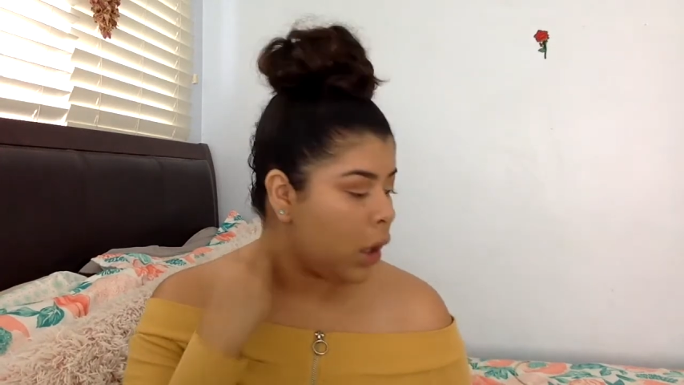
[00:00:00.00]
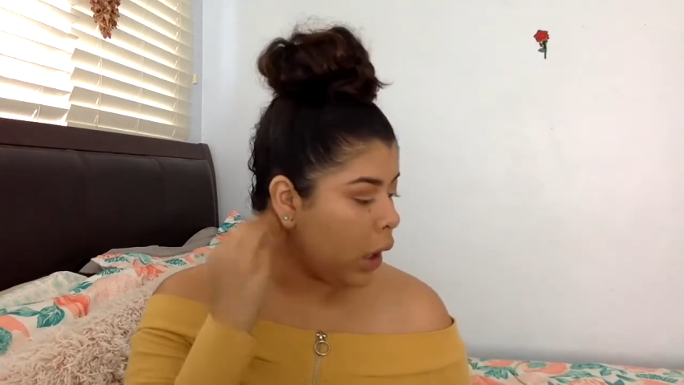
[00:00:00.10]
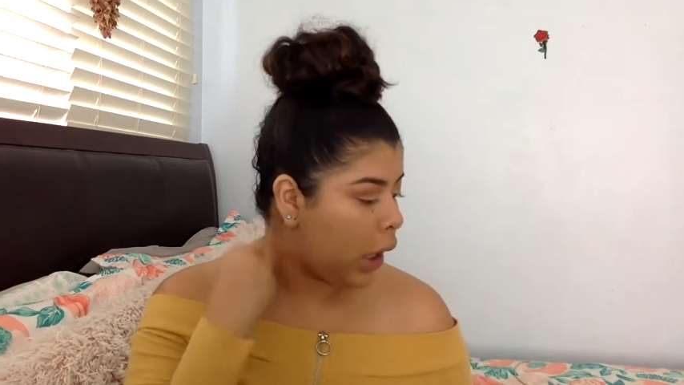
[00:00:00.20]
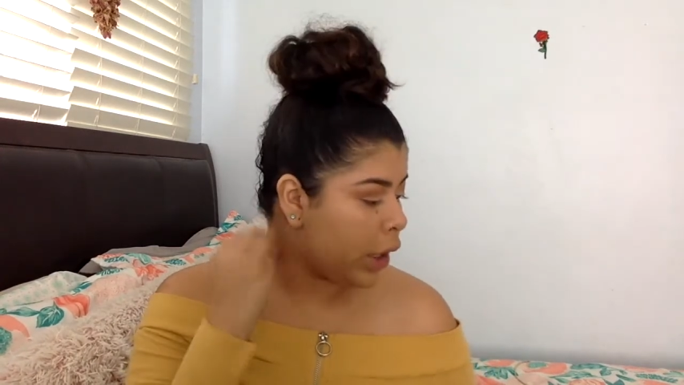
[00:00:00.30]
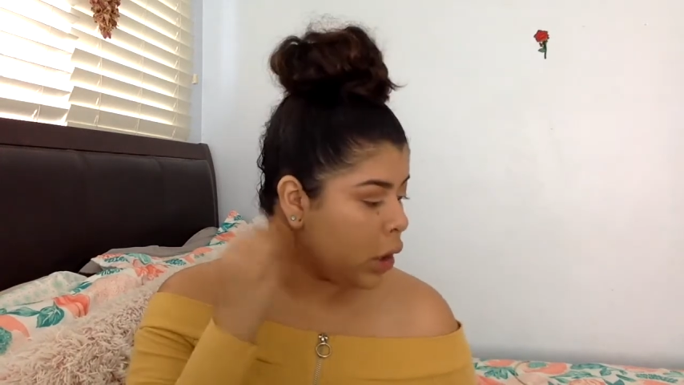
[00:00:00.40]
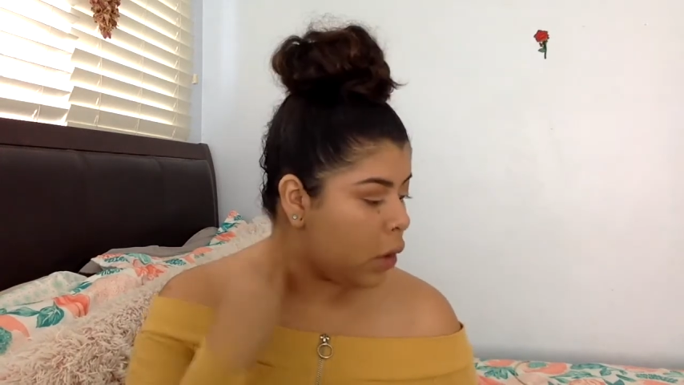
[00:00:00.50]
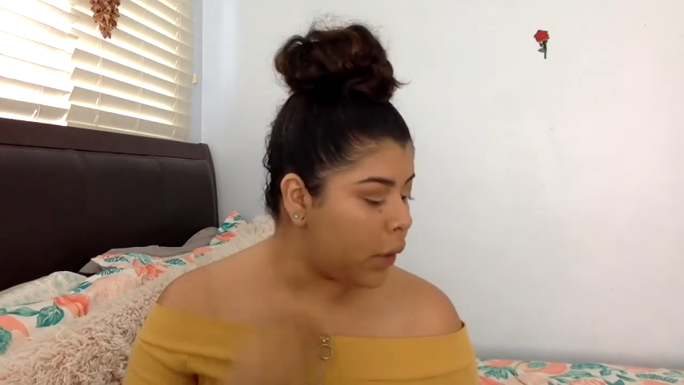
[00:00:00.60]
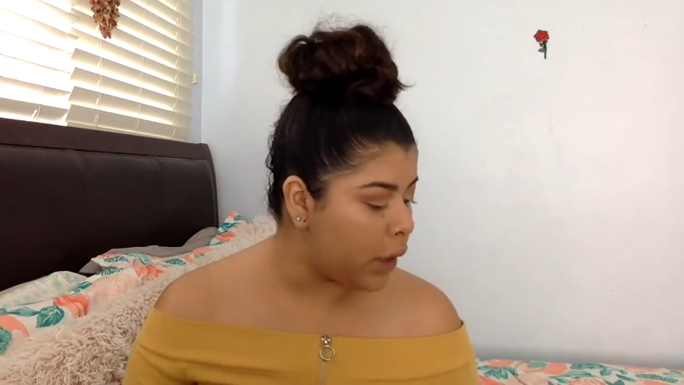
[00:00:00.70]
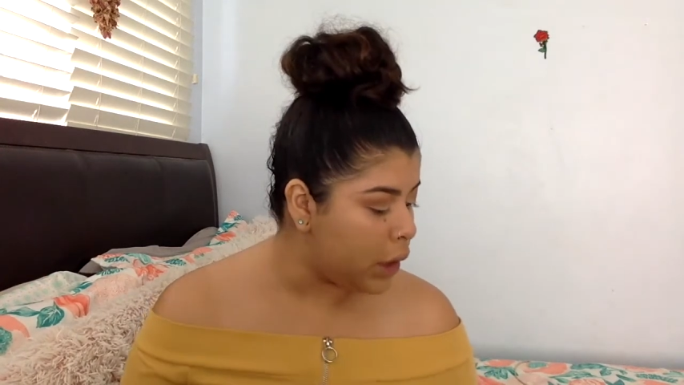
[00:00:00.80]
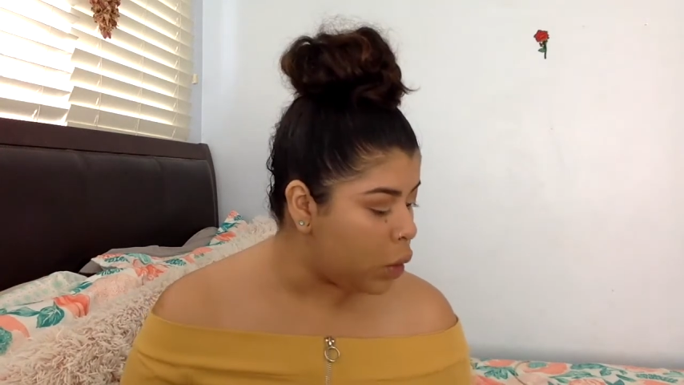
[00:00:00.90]
I go
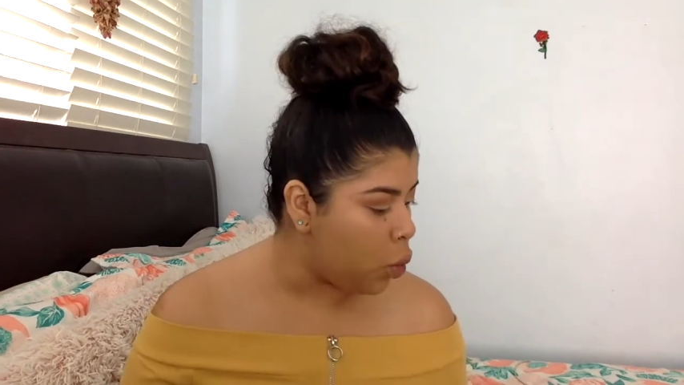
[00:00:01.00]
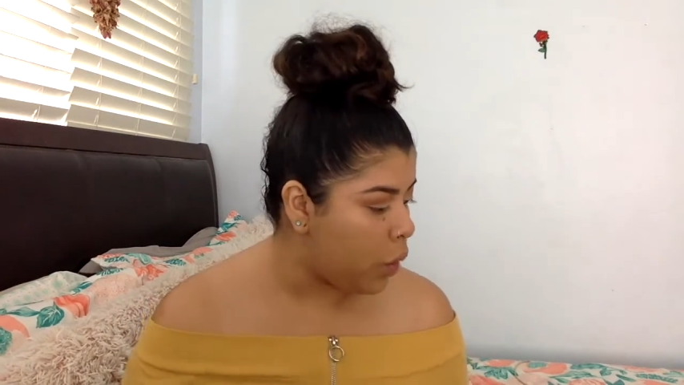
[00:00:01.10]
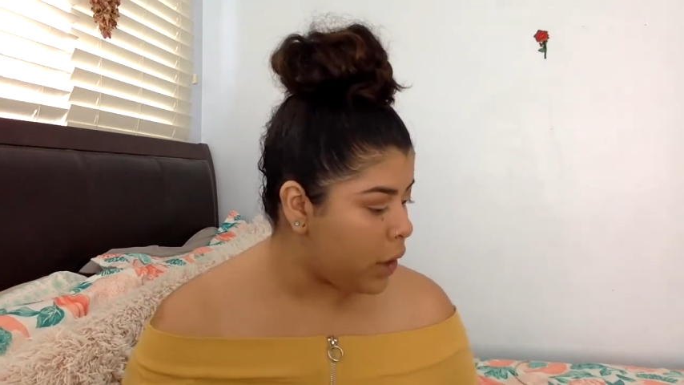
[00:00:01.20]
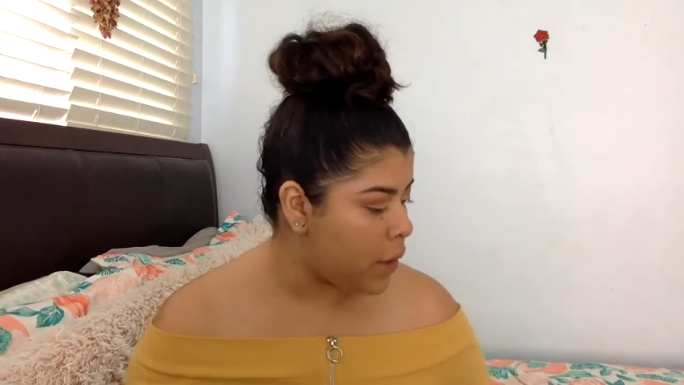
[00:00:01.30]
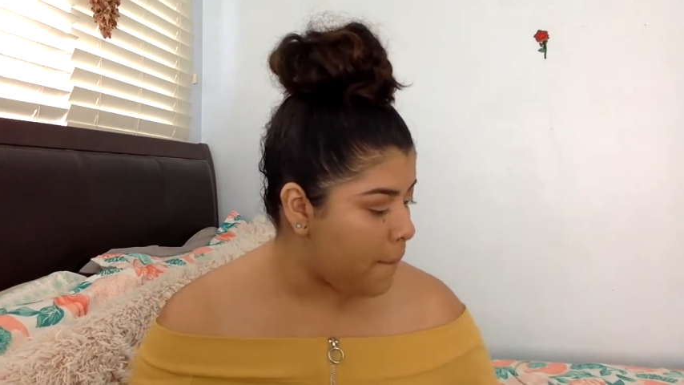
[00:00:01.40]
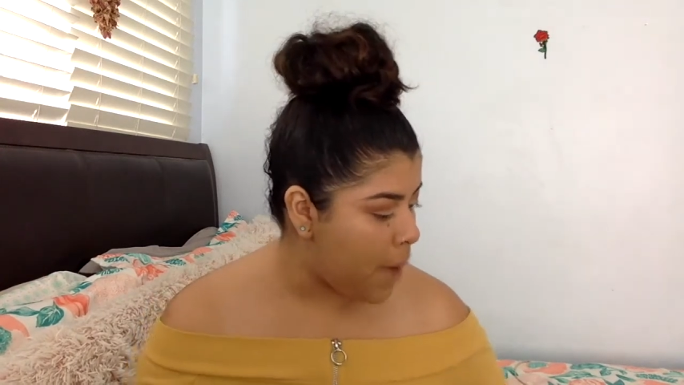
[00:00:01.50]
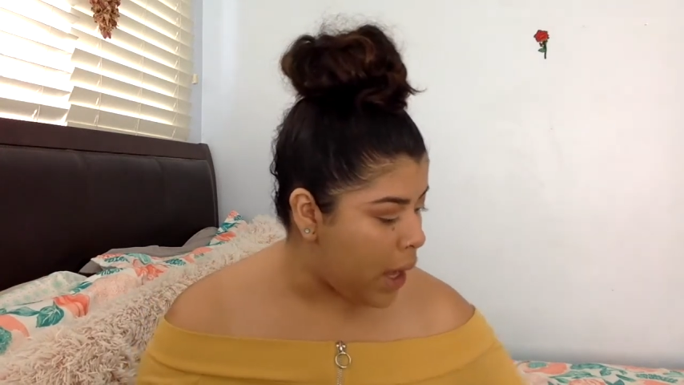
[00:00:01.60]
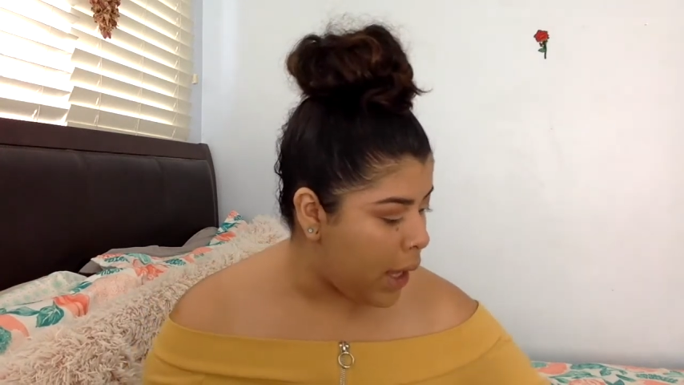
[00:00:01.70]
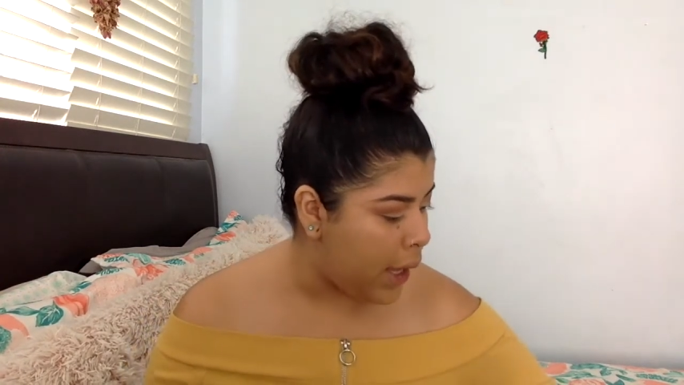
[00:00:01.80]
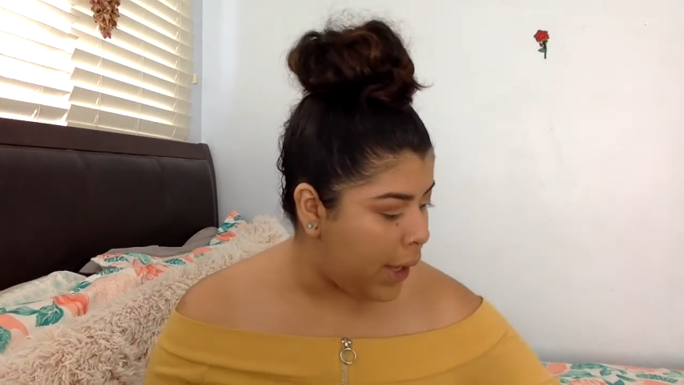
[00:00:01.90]
in with
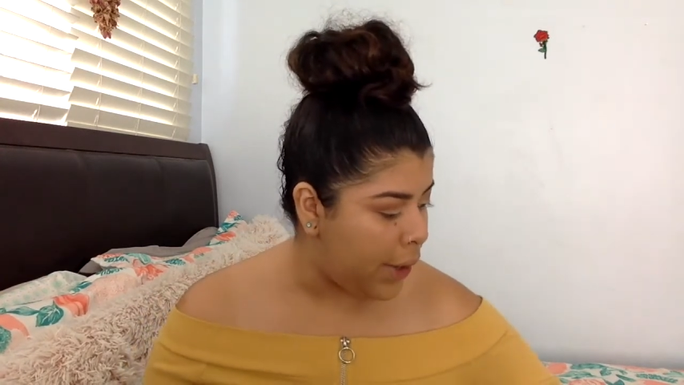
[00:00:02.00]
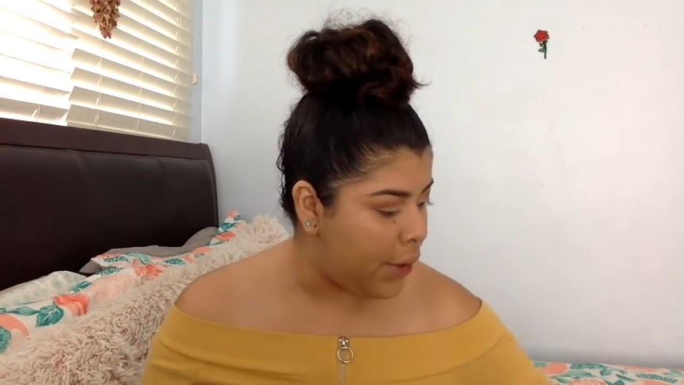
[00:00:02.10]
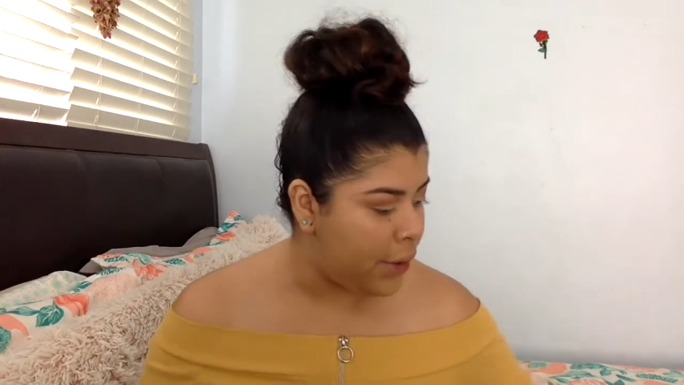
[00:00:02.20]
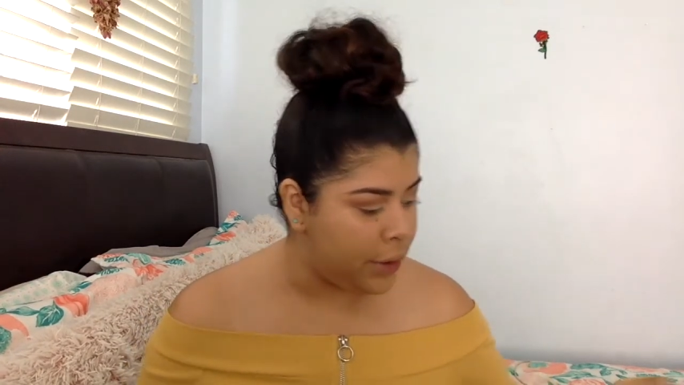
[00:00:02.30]
my